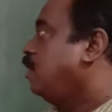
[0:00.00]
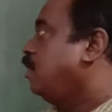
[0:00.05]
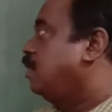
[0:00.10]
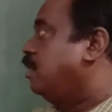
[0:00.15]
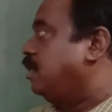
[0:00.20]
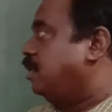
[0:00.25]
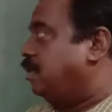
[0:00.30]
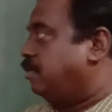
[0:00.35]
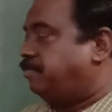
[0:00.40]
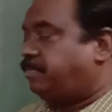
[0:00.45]

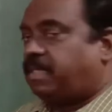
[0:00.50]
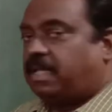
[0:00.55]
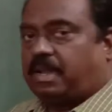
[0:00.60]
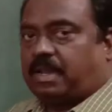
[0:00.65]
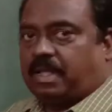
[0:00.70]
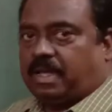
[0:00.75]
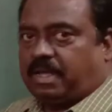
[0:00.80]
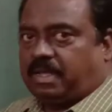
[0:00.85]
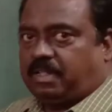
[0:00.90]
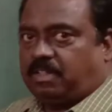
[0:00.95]
If the
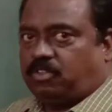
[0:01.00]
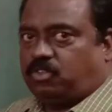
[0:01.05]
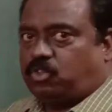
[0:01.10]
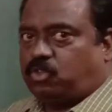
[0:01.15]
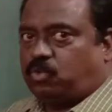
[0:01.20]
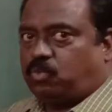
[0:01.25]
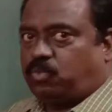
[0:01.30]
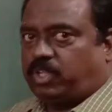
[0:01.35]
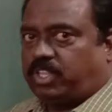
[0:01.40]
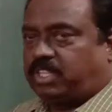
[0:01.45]
lines
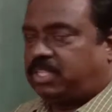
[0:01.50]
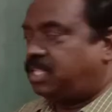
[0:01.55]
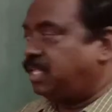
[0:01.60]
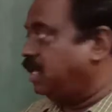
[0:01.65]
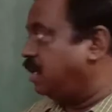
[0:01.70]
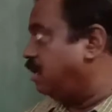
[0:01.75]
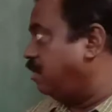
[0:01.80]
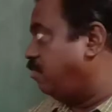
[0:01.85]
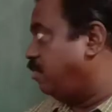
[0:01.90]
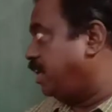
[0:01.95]
with
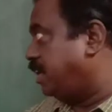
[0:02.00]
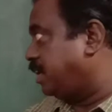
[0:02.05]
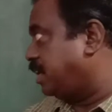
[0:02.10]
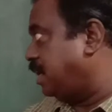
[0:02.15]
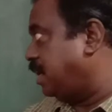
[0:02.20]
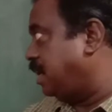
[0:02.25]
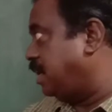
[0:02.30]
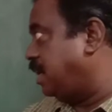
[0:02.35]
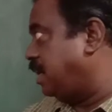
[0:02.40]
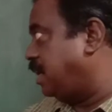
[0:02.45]

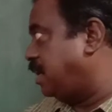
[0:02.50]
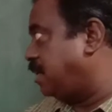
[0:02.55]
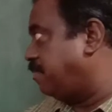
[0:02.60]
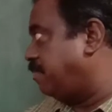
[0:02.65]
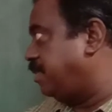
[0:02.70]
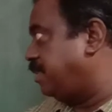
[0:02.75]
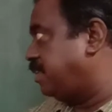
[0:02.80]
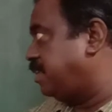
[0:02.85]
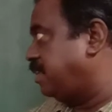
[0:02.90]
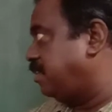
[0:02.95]
vector
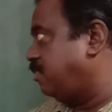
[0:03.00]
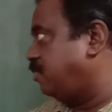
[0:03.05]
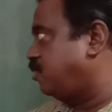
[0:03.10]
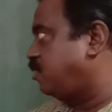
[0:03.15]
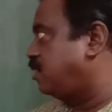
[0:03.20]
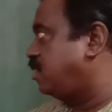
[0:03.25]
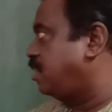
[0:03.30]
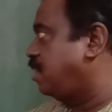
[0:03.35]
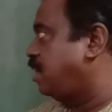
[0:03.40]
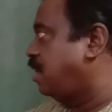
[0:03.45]

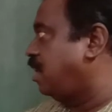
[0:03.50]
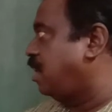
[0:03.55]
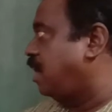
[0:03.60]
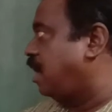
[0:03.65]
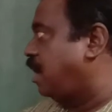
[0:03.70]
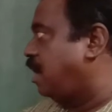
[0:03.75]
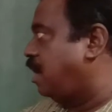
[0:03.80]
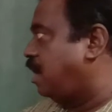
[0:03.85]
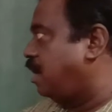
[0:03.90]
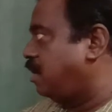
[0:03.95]
equations
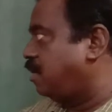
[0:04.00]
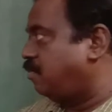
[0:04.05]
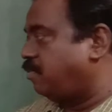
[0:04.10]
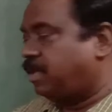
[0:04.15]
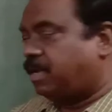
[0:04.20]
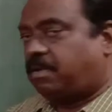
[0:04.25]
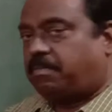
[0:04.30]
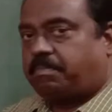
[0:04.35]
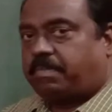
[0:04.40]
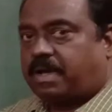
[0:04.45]

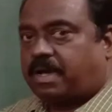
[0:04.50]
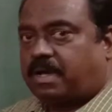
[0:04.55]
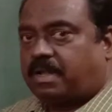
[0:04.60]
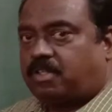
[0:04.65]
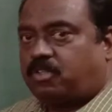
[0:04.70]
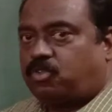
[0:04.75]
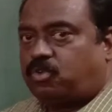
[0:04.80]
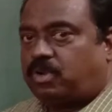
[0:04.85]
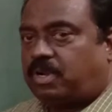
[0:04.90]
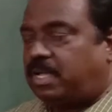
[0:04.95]
R1 bar
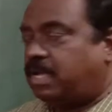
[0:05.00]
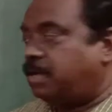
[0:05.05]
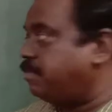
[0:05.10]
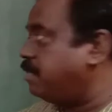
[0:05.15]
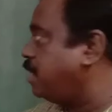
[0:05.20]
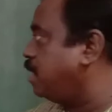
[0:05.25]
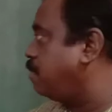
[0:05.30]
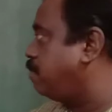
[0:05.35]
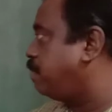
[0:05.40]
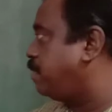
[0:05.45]
is equal to A
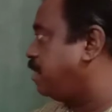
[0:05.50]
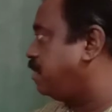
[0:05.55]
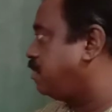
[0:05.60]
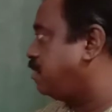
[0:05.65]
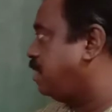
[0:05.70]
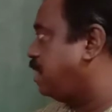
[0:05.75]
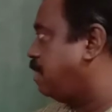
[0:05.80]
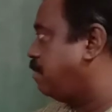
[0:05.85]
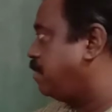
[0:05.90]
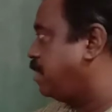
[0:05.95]
bar plus
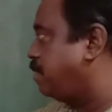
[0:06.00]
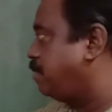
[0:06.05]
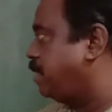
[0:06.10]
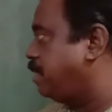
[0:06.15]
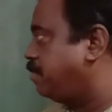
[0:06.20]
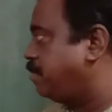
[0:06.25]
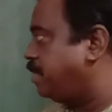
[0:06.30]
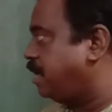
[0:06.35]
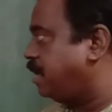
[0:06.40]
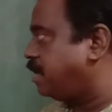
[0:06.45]
lambda B
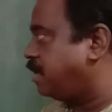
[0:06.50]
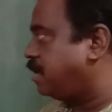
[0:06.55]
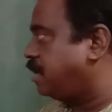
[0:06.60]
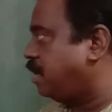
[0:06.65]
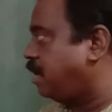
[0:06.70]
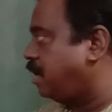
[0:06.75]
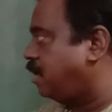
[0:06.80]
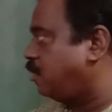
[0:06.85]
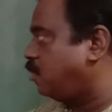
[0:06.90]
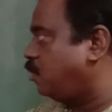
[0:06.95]
bar,
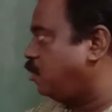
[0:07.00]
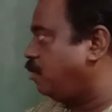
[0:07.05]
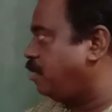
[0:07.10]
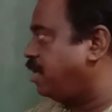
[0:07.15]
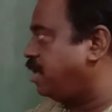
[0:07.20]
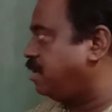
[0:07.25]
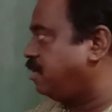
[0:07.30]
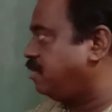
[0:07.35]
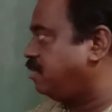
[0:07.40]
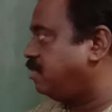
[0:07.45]
R2
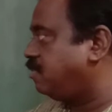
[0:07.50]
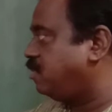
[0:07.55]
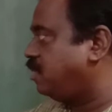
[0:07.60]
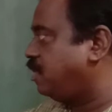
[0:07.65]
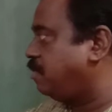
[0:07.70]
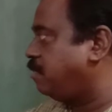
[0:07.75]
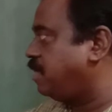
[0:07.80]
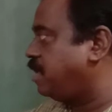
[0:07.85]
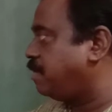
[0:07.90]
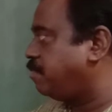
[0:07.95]
bar is C
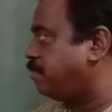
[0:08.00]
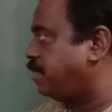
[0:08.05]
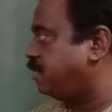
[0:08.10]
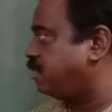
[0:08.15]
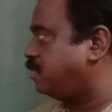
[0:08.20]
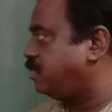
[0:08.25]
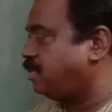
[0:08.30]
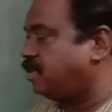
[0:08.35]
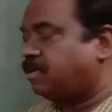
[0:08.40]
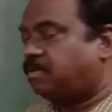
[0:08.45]
bar plus
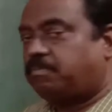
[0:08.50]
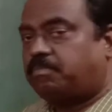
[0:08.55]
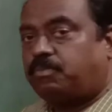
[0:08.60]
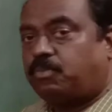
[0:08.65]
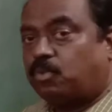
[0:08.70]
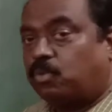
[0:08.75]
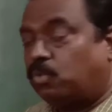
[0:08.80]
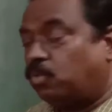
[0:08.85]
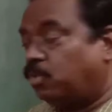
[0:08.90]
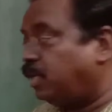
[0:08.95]

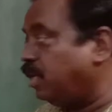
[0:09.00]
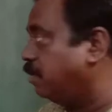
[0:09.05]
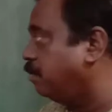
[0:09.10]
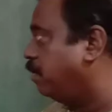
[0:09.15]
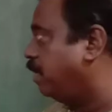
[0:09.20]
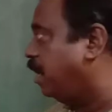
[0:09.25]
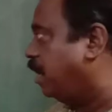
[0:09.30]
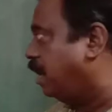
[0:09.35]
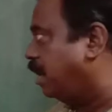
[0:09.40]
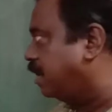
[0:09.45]
mu D
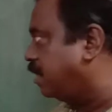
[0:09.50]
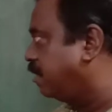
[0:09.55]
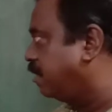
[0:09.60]
bar,